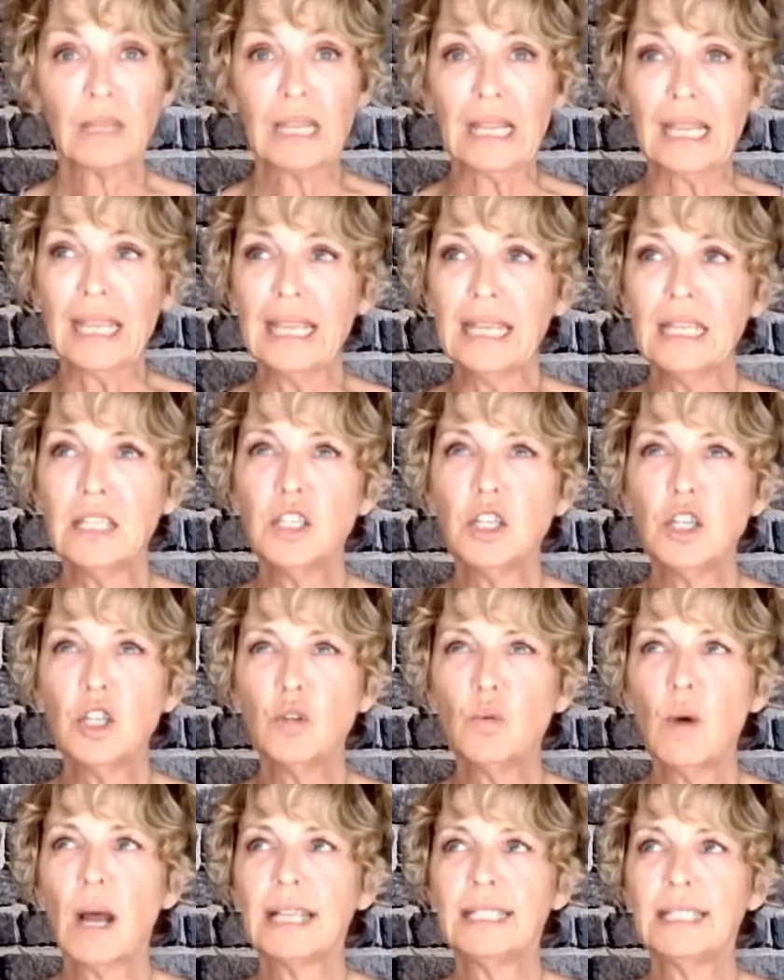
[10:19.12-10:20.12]
in
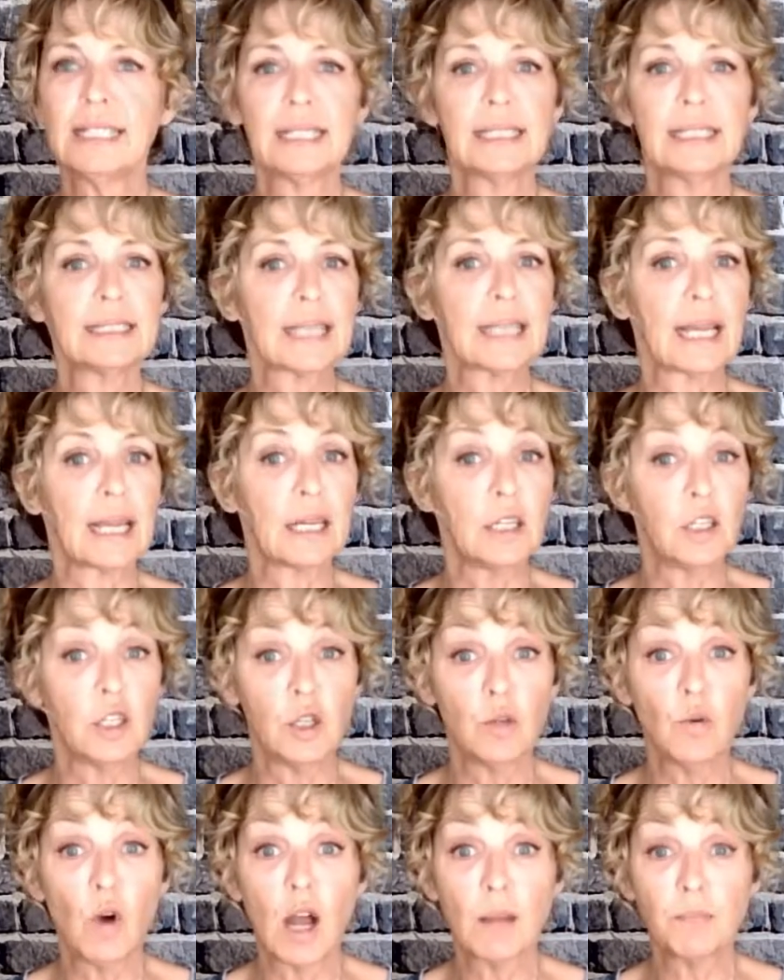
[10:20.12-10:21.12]
new ideas and
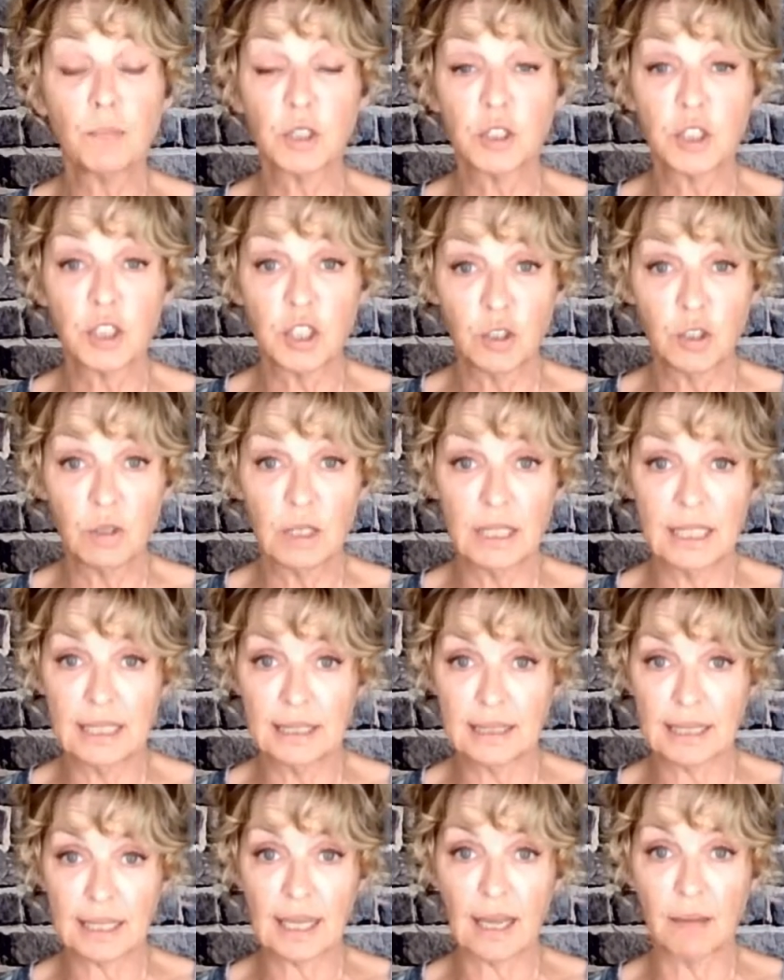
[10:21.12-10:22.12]
new
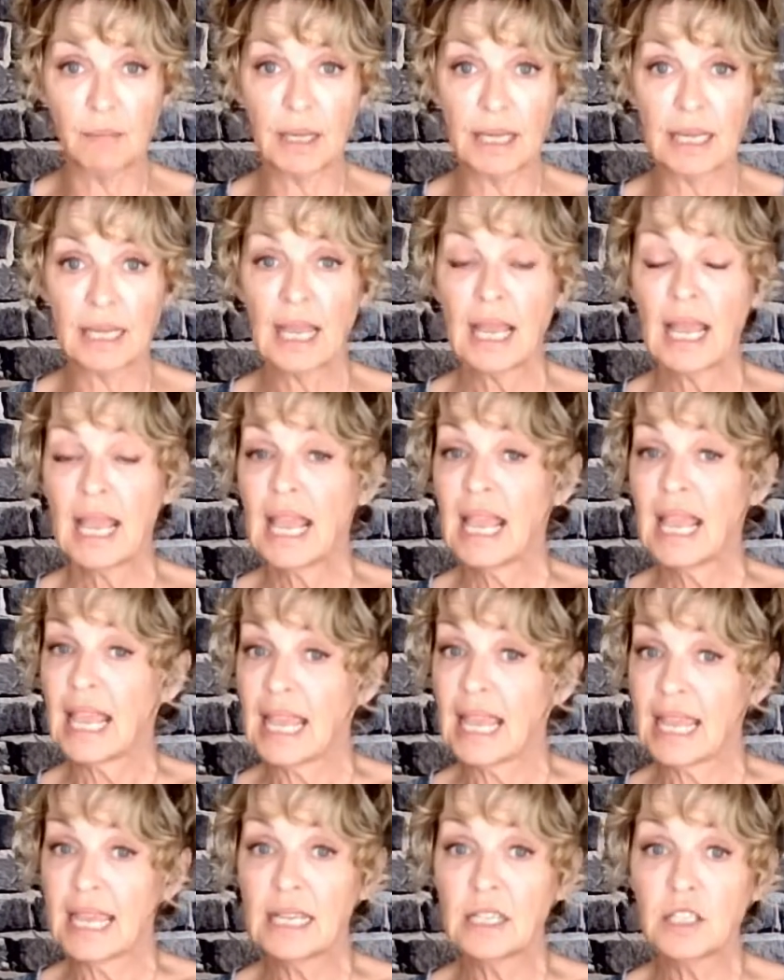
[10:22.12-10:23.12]
opportunities coming
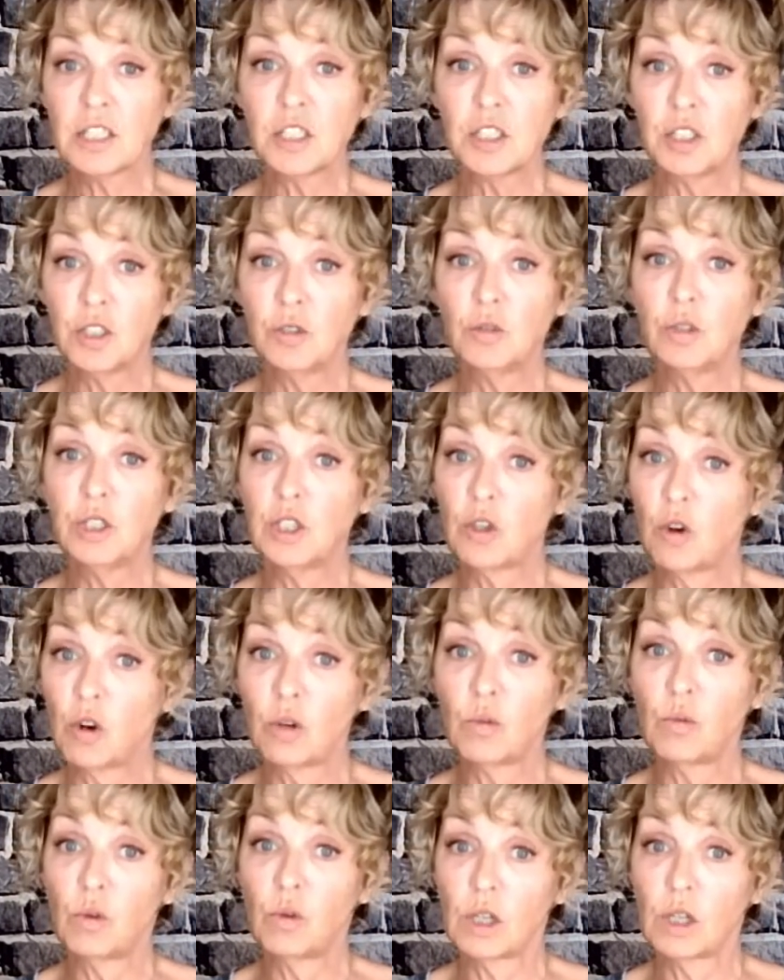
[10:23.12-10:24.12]
into
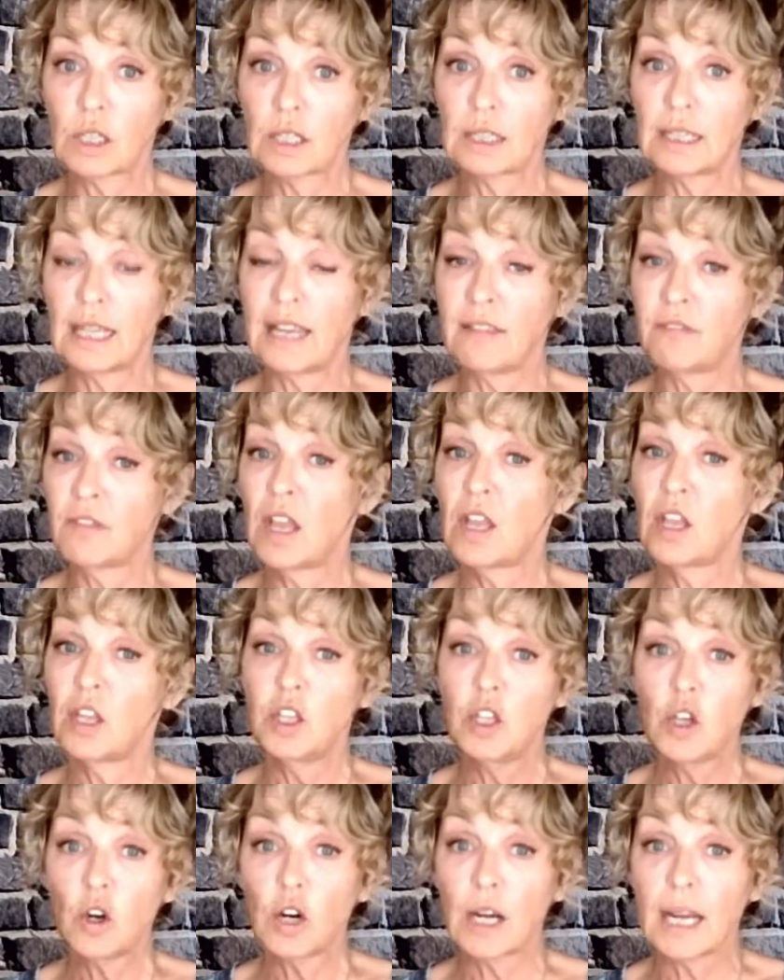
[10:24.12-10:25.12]
your work life.
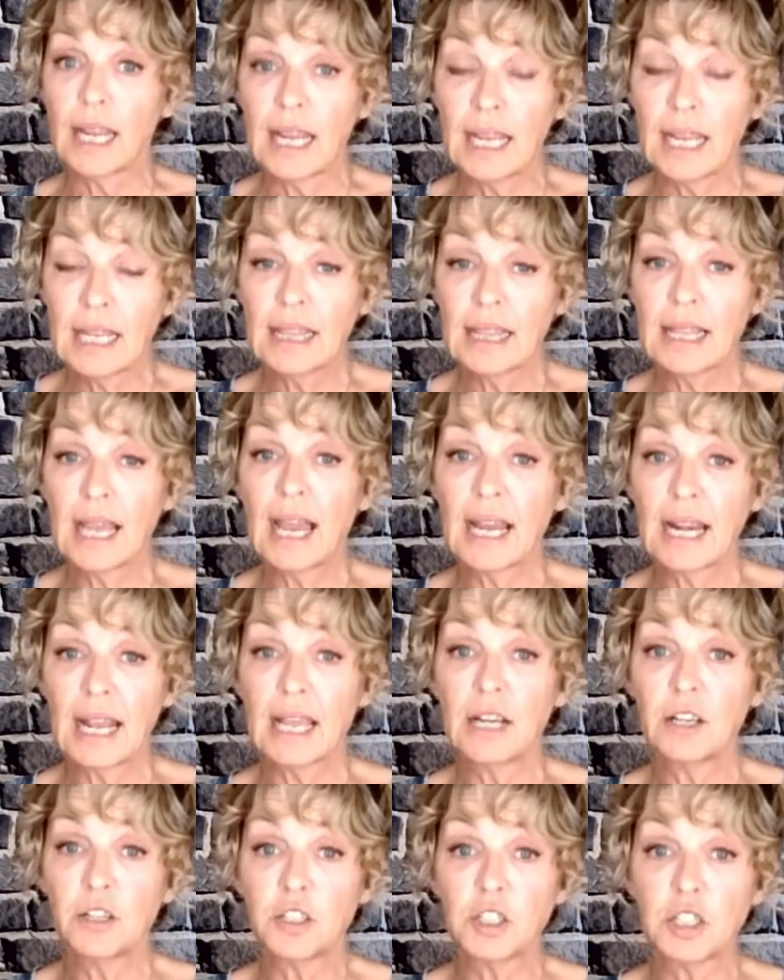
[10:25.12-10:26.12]
You're in that
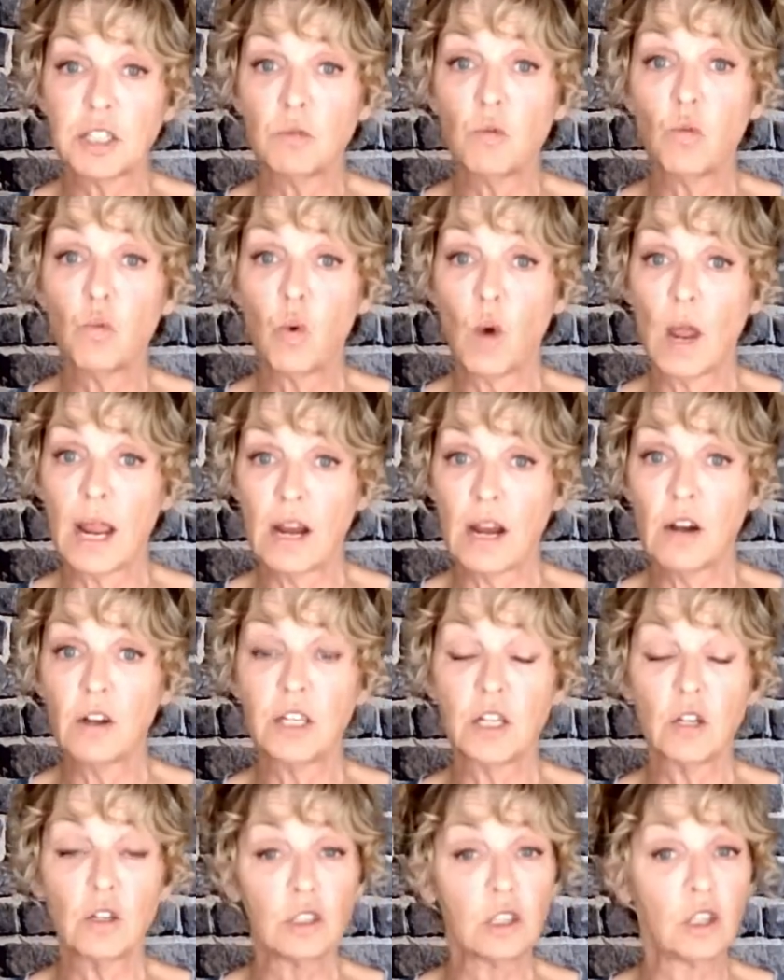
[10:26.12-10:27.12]
energy where
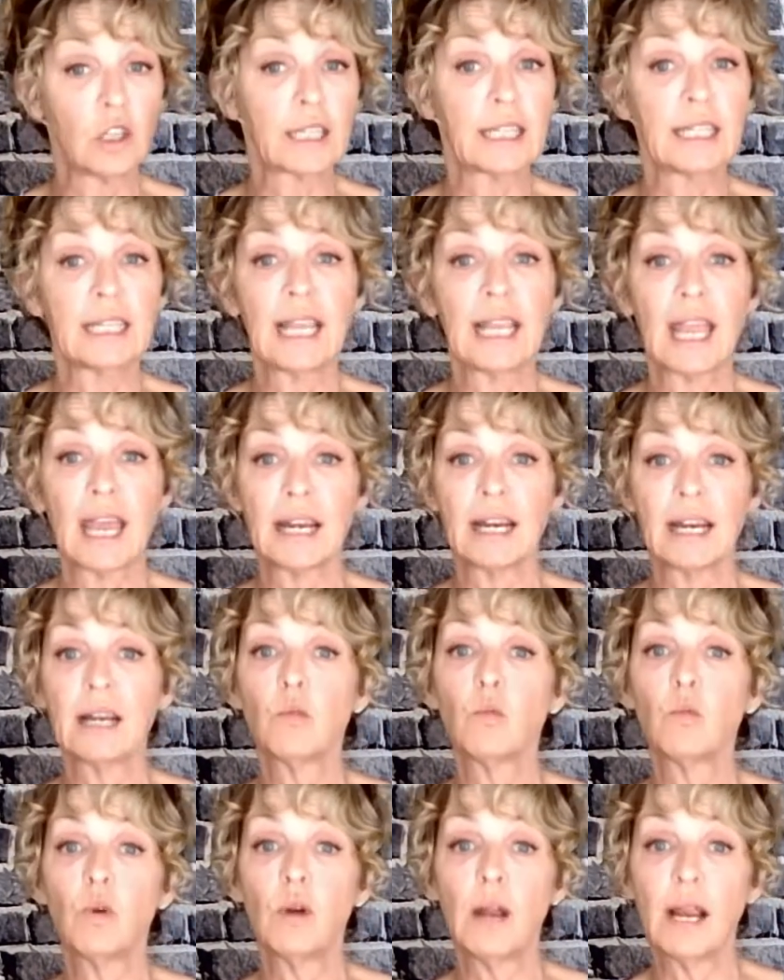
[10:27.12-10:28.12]
you're looking at it,
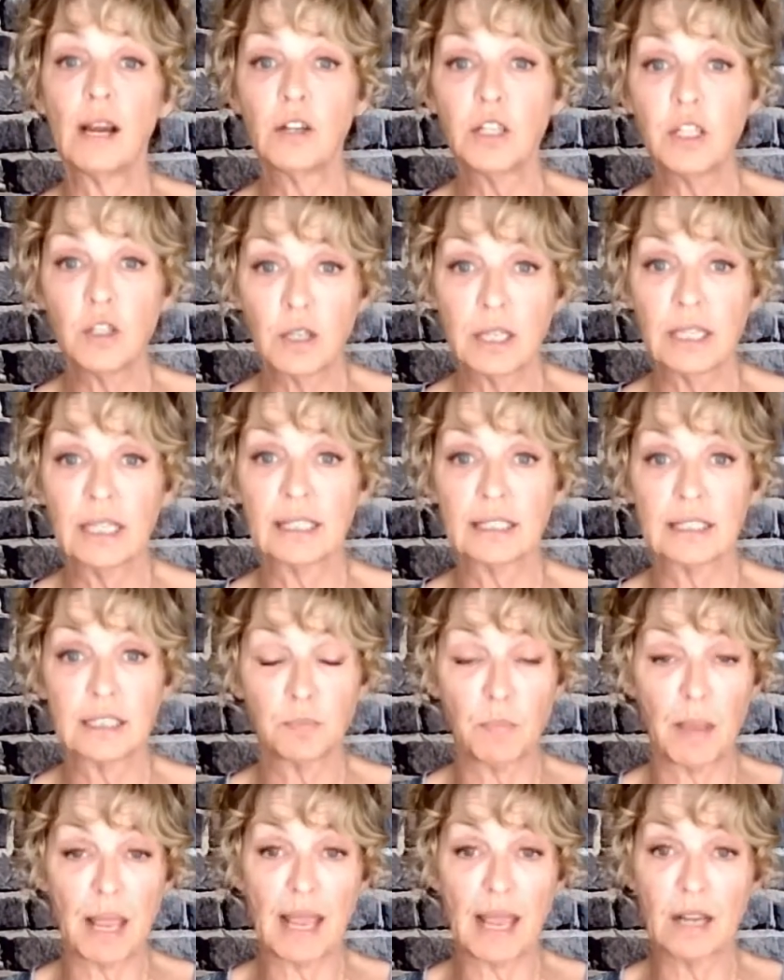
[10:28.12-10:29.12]
where you can
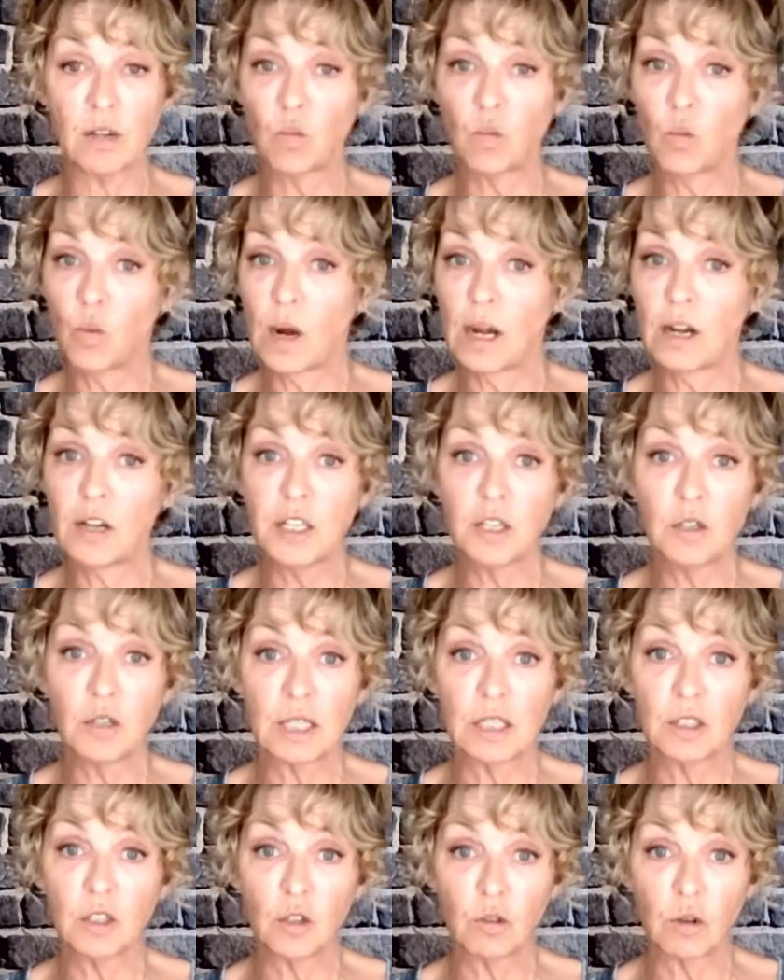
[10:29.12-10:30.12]
expand, where you
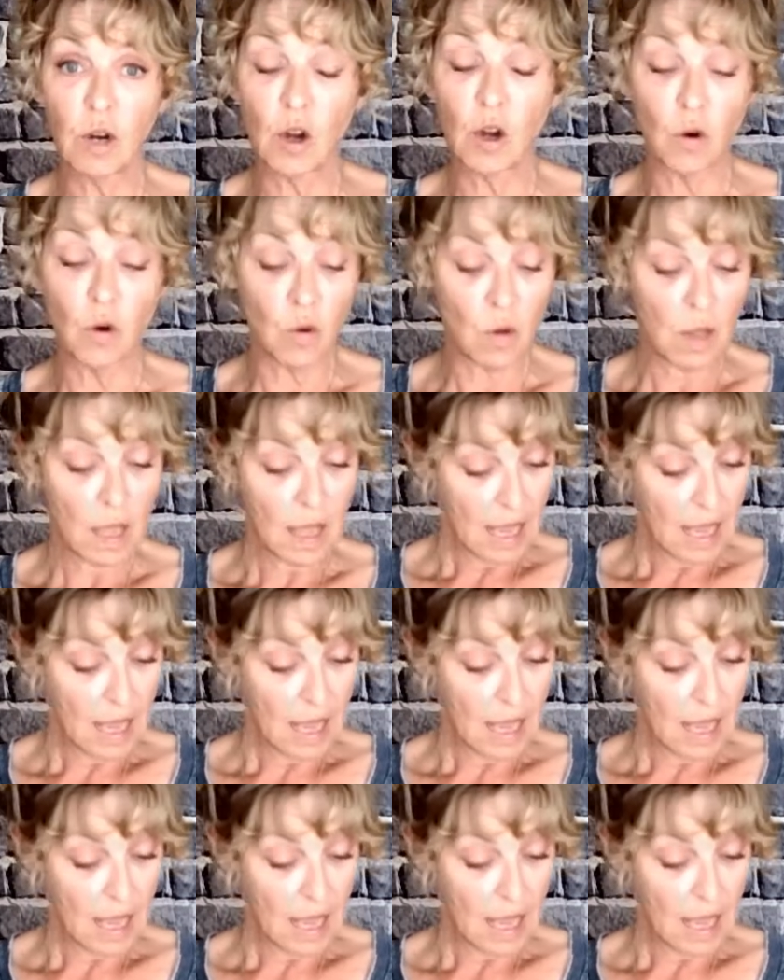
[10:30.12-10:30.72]
can grow.